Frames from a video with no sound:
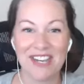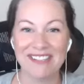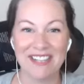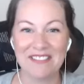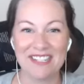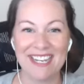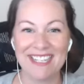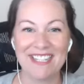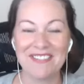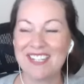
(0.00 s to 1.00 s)
I love it. I
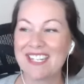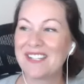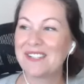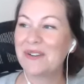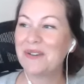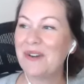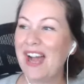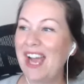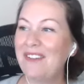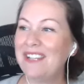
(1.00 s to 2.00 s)
love it. So
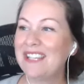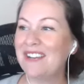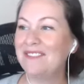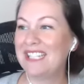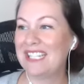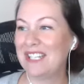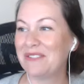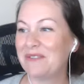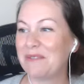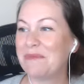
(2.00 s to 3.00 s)
I would love to
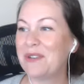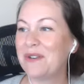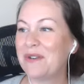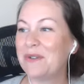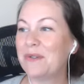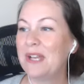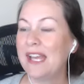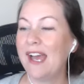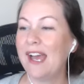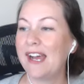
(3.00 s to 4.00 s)
hear from you.
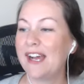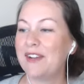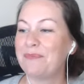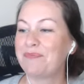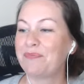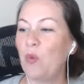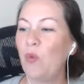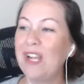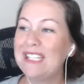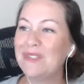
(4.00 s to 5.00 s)

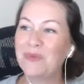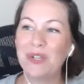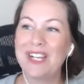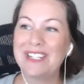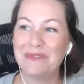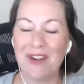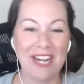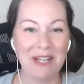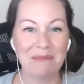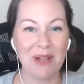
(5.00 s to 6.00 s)
What does
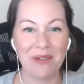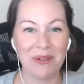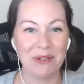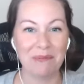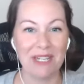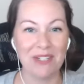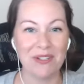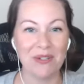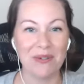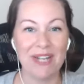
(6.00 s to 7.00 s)
redefining motherhood mean
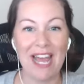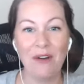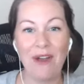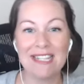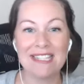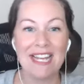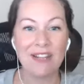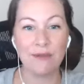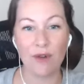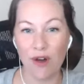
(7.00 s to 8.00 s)
to you, and how has that
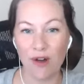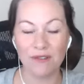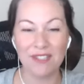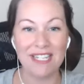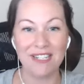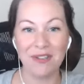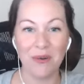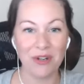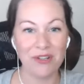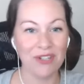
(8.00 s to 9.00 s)
evolved in
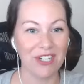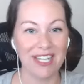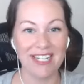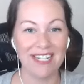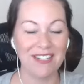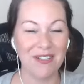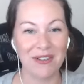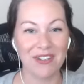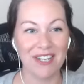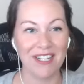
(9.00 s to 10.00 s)
your journey and in
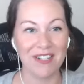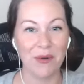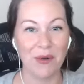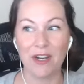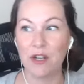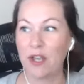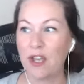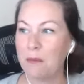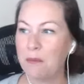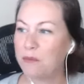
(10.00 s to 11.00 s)
your
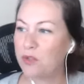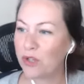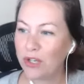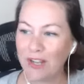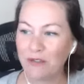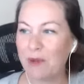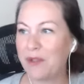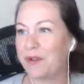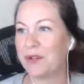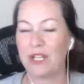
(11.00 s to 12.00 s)
journey of
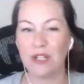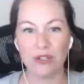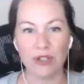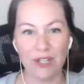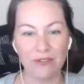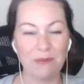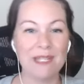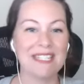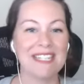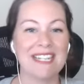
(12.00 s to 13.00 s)
motherhood and your journey of
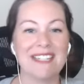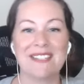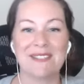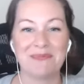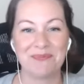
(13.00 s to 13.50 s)
business?